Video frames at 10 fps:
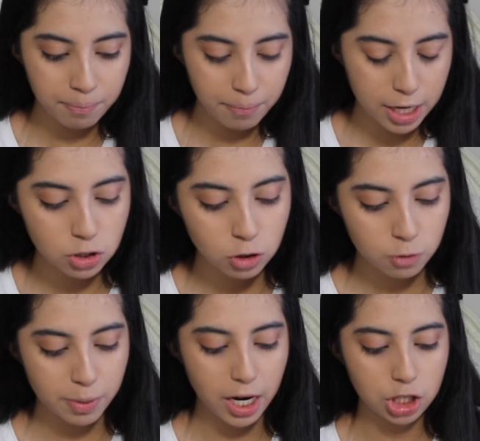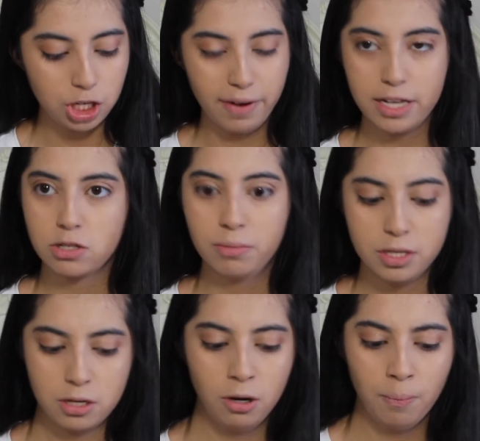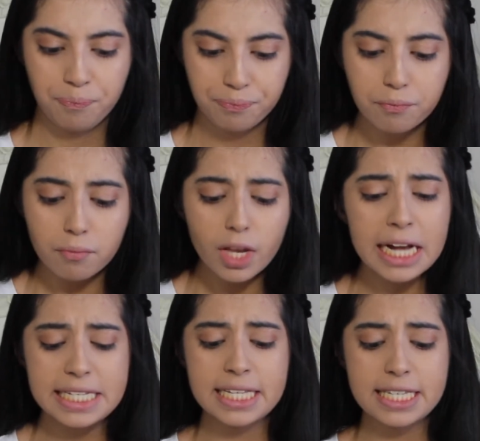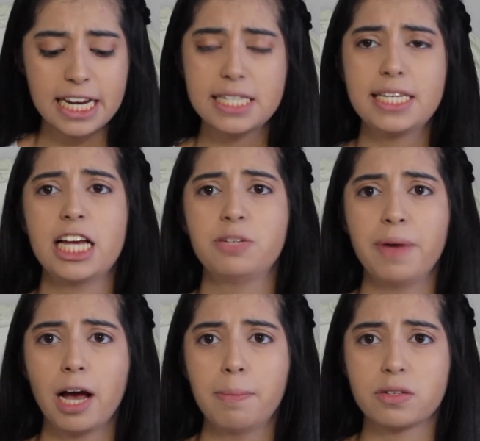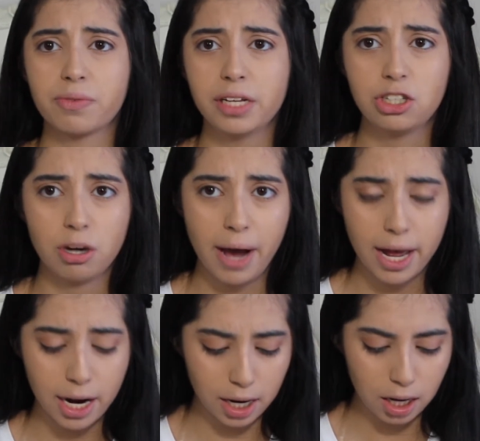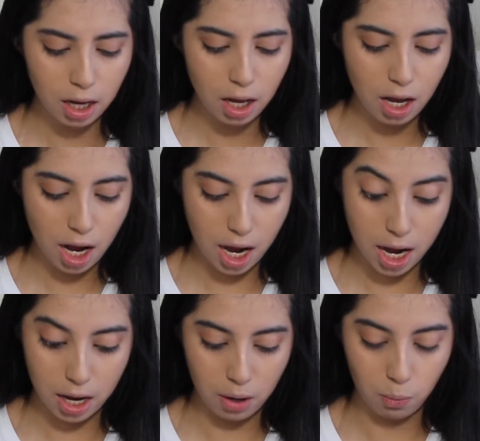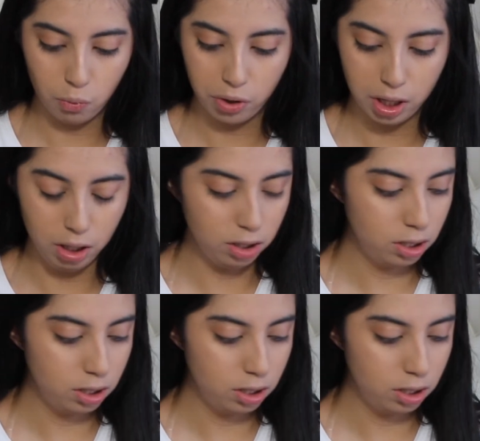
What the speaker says: My school's production of High School Musical since stage makeup is really dramatic, I would